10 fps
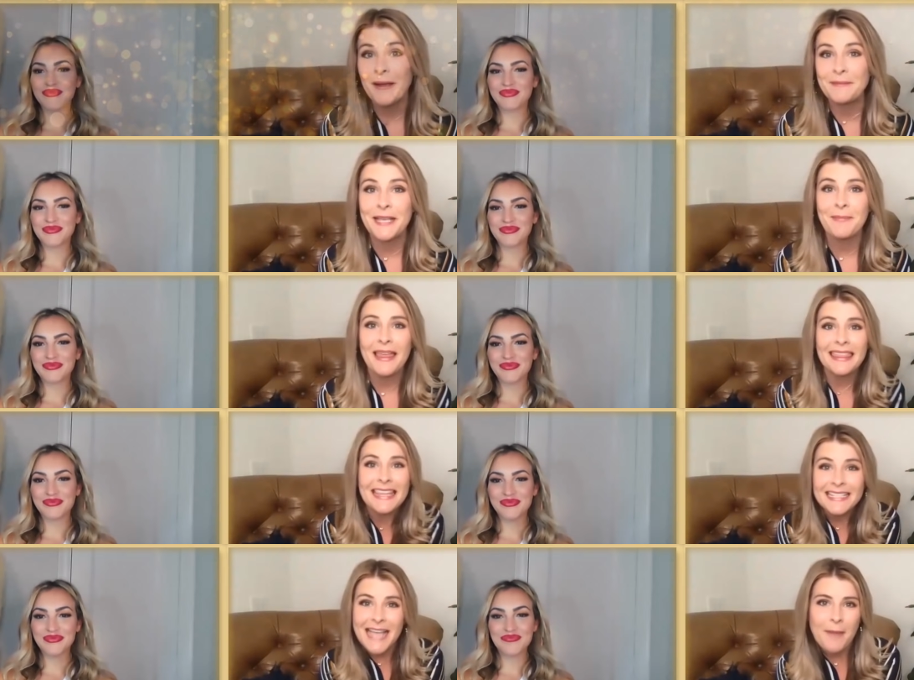Speaker 1: wraps up
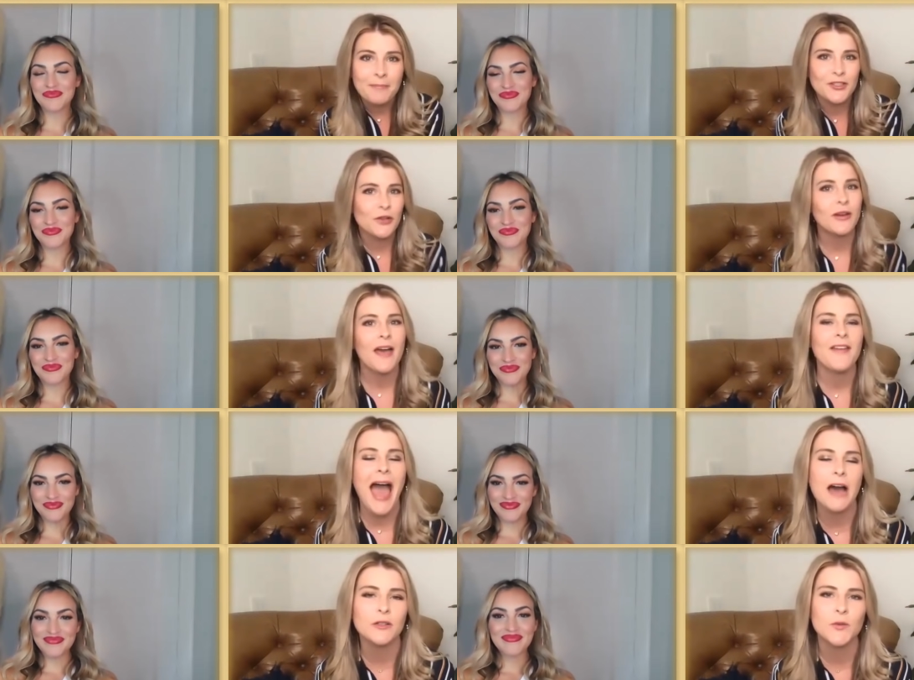this episode of
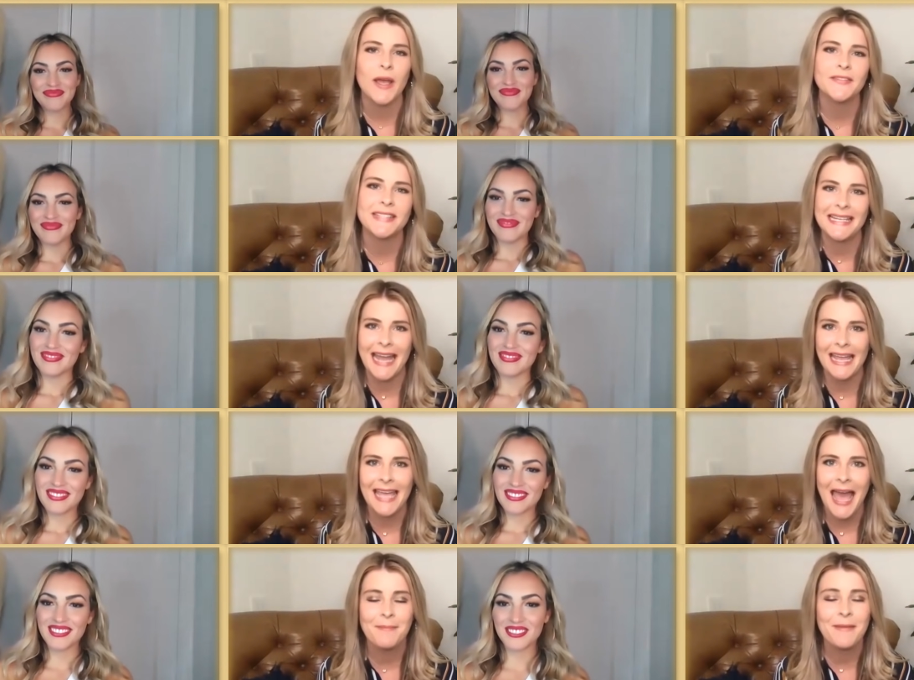Housewives
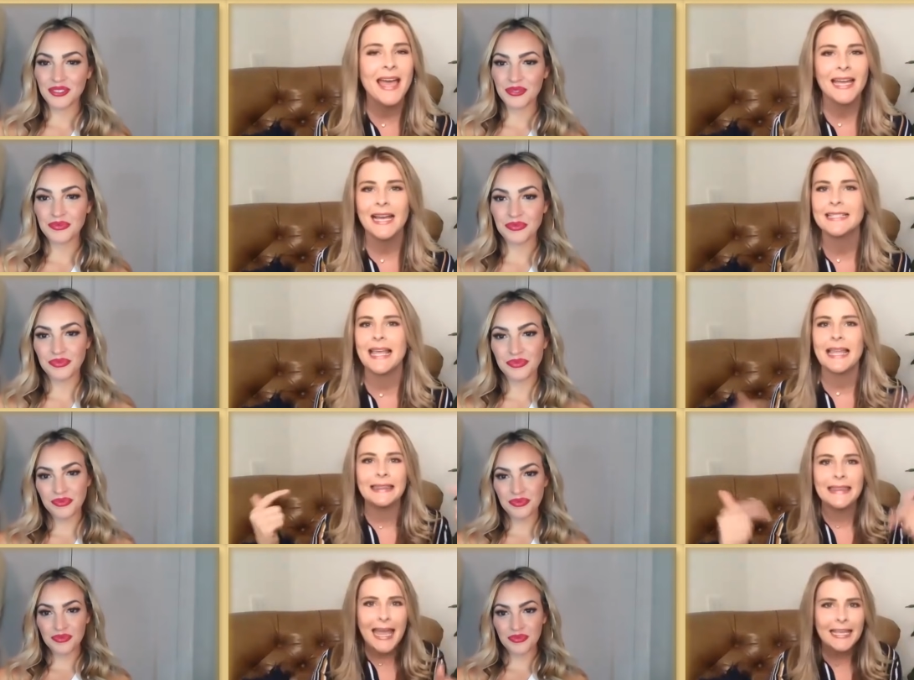Nightcap. Guys,
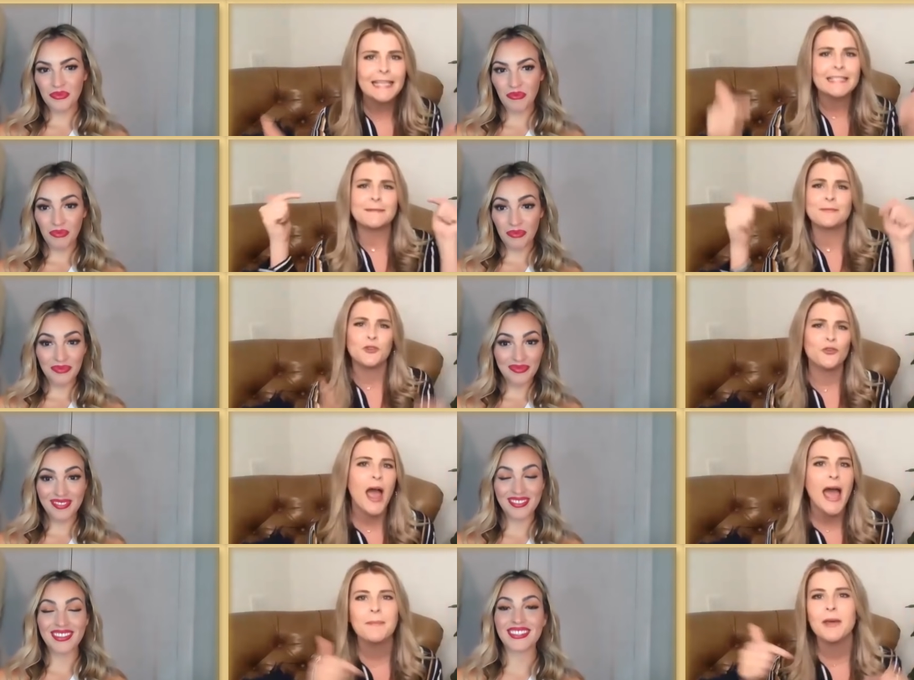like,
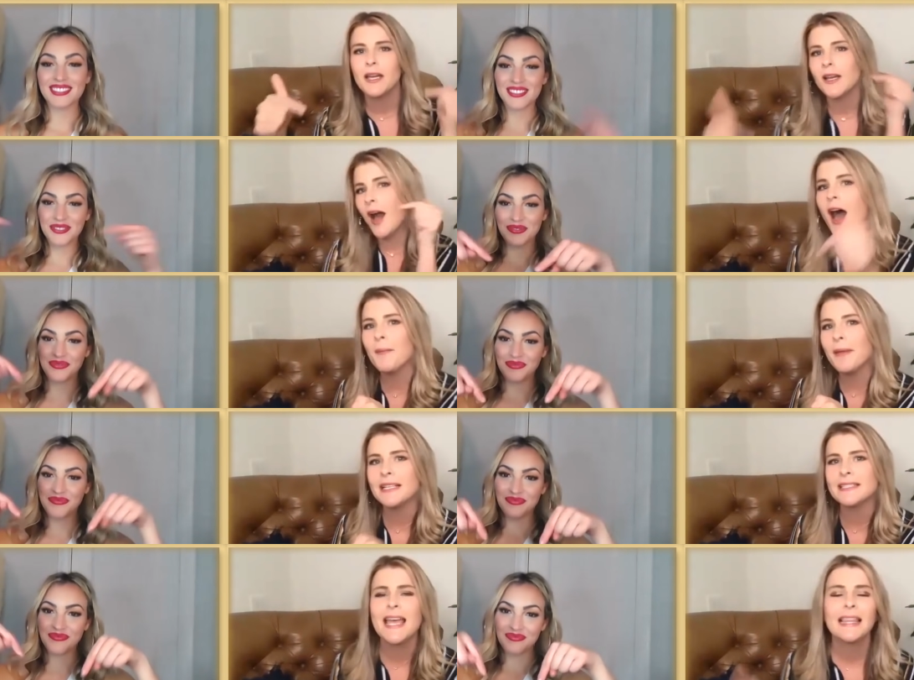subscribe,
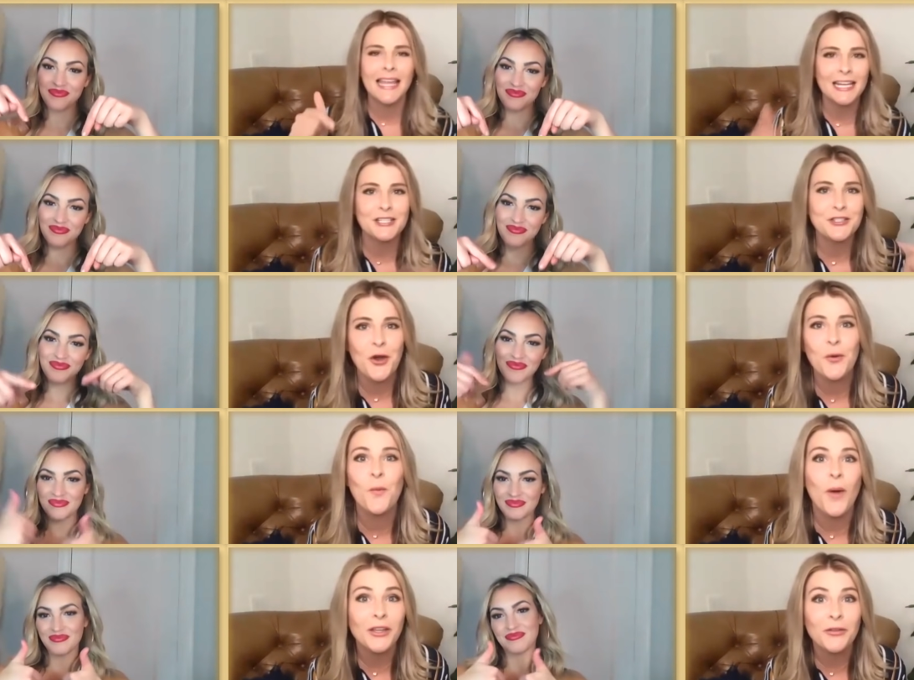comment, let us know
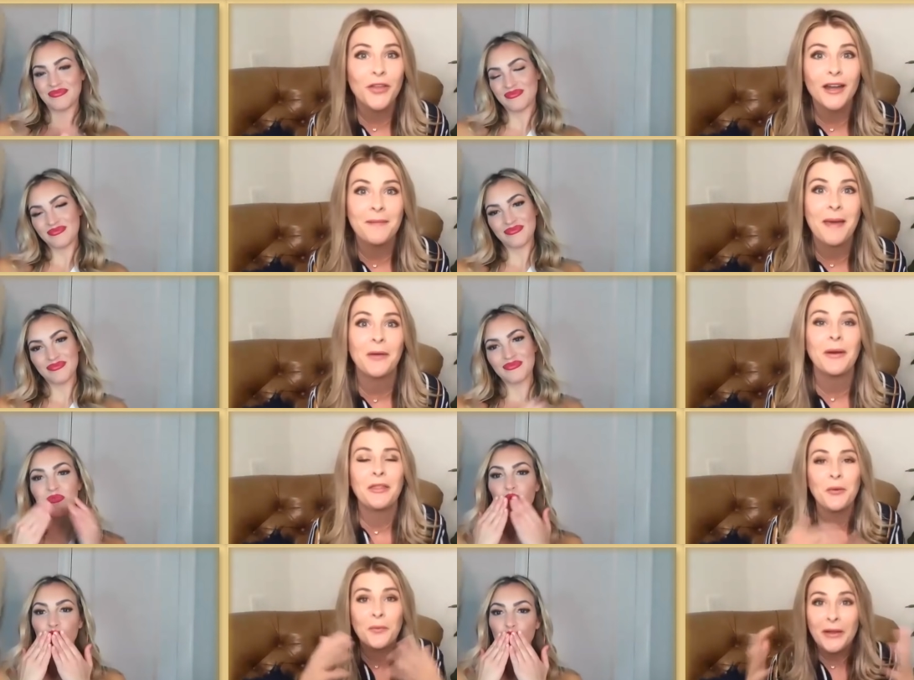what you thought about
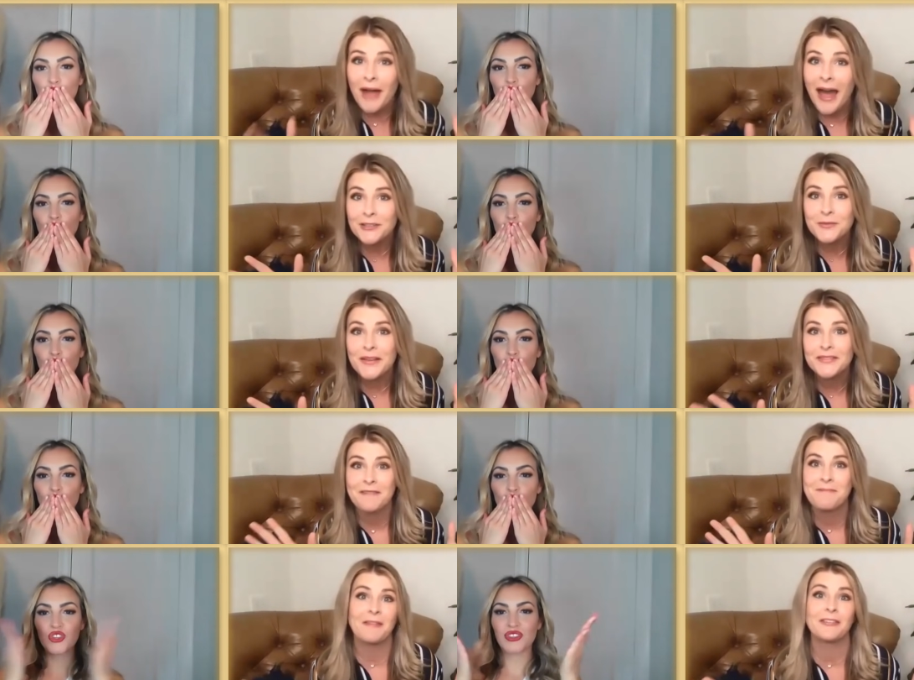the Real Housewives
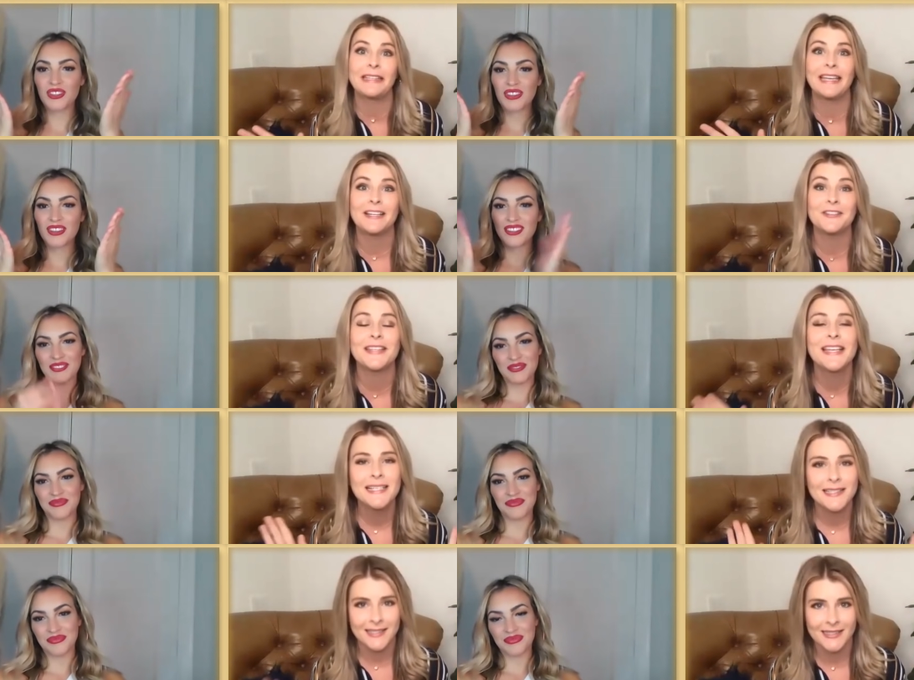of Beverly Hills
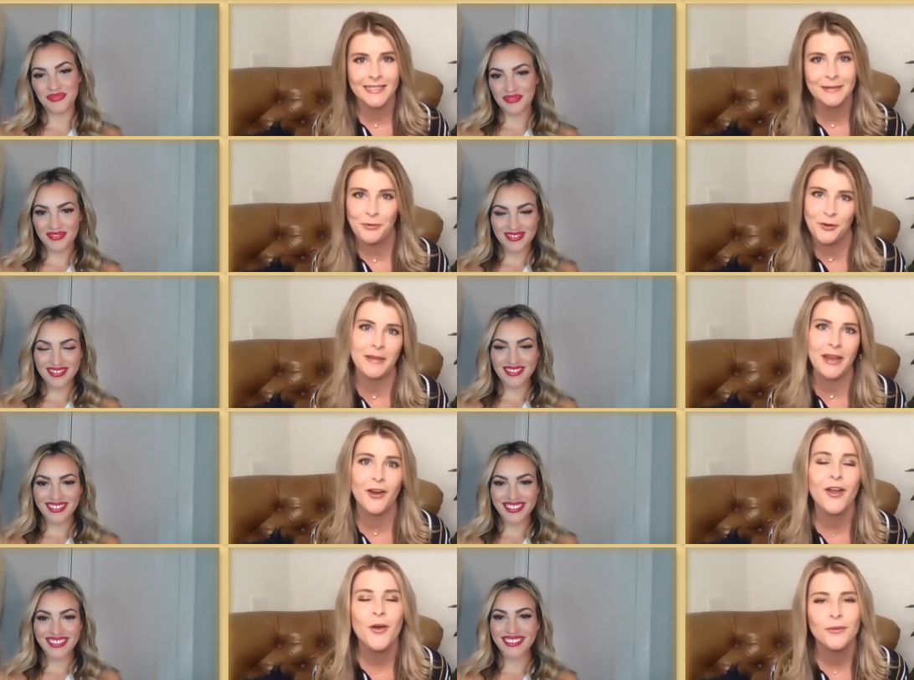season
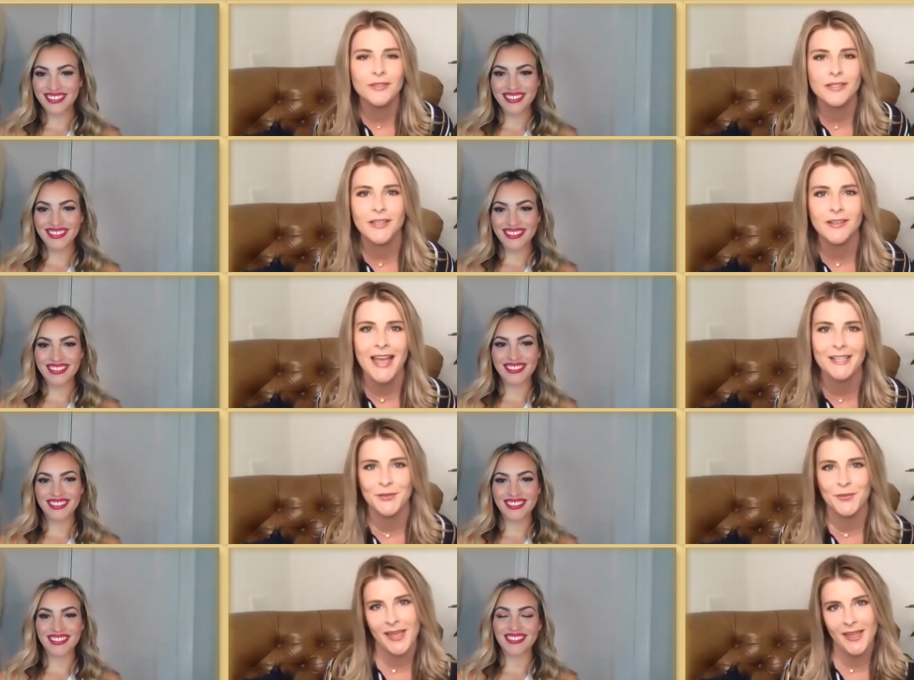premiere. We'll see you
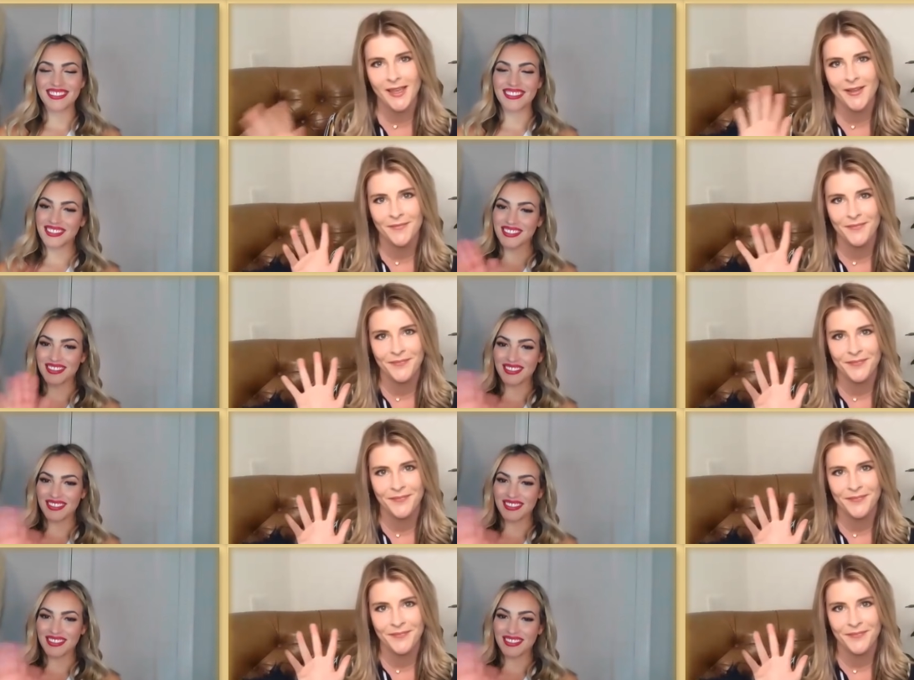next week.